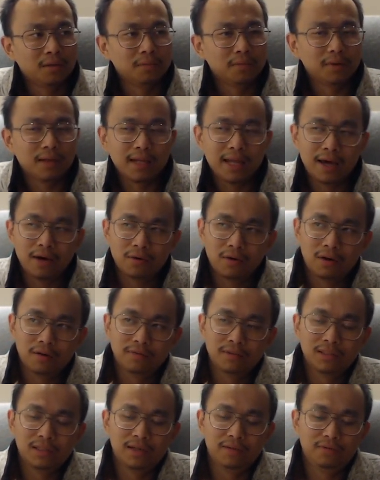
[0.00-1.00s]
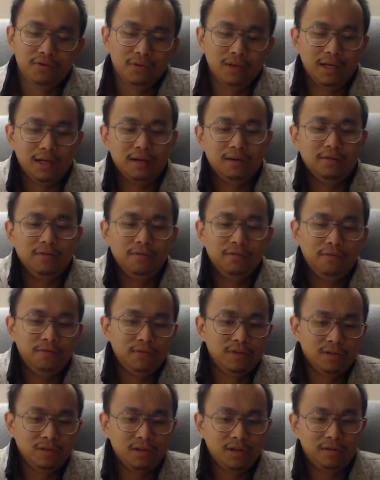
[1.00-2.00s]
Now, obviously, if you like
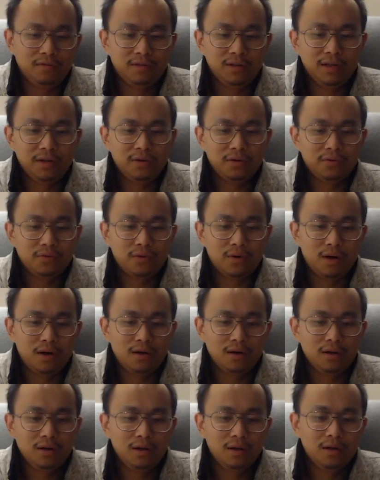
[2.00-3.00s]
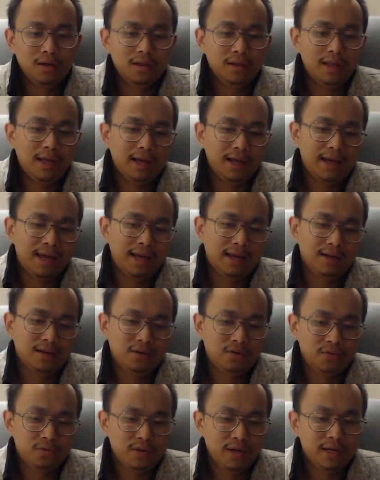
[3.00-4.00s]
discover that you're wrong, that can
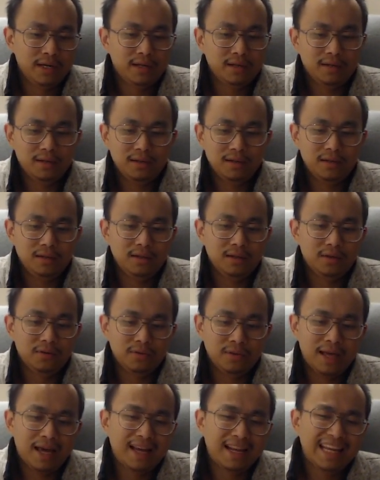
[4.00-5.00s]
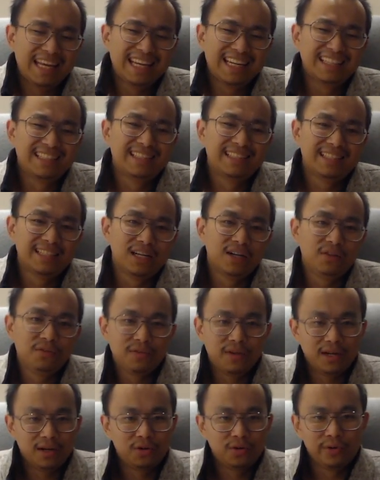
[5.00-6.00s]
create, that in itself
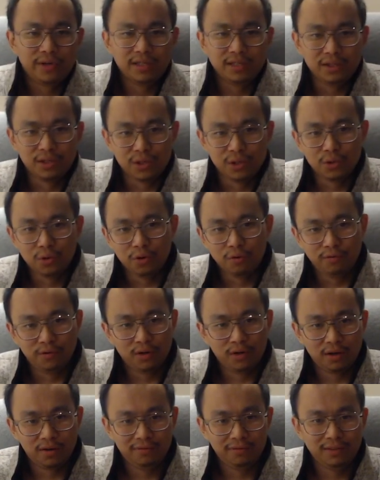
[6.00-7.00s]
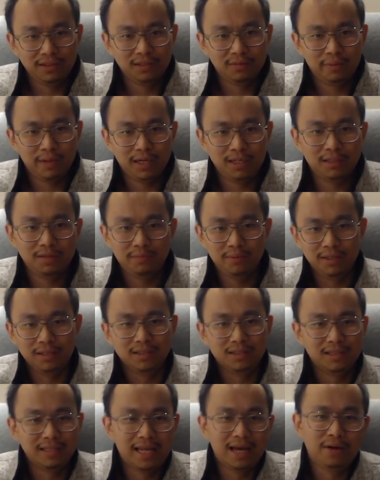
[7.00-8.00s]
can create a new overconfidence bias,
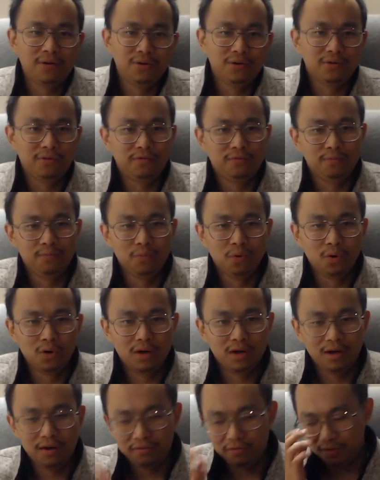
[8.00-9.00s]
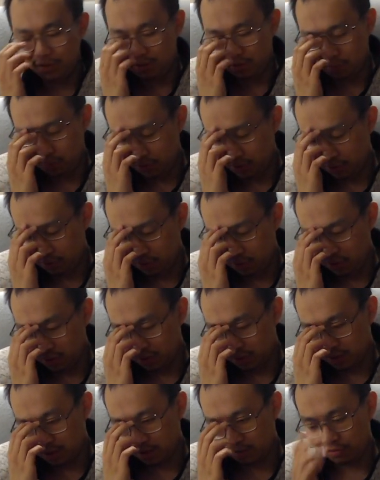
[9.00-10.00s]
because now you're more confident when you
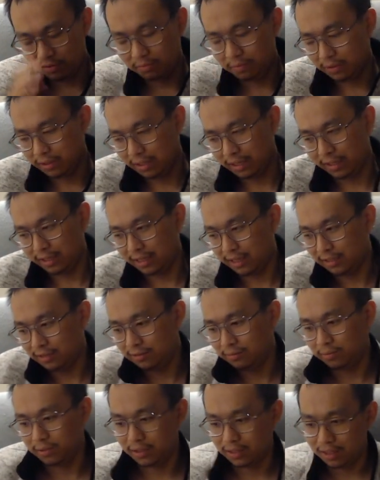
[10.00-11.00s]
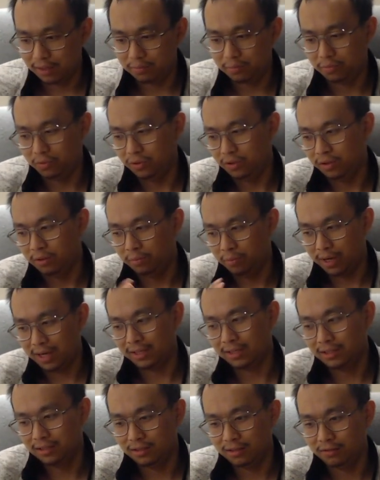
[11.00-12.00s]
discovered. But like, that's beside the point. The
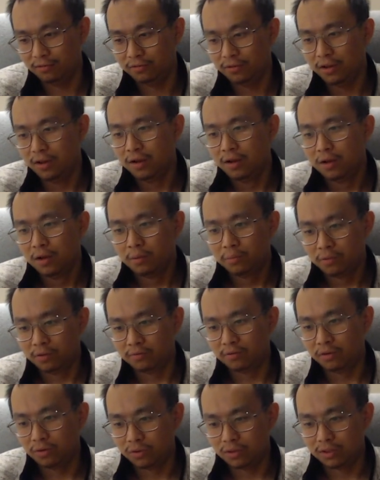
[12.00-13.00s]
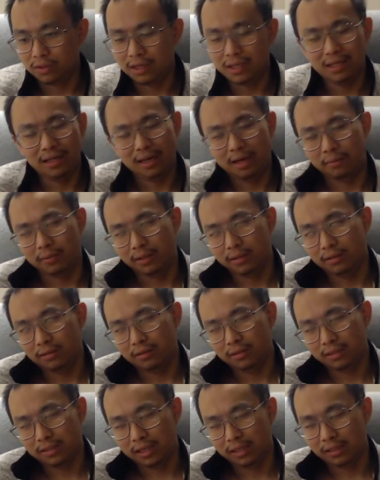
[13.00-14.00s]
practice of proving yourself, the
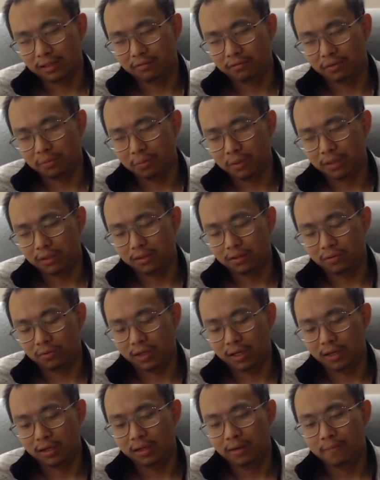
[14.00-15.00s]
scientific method, right?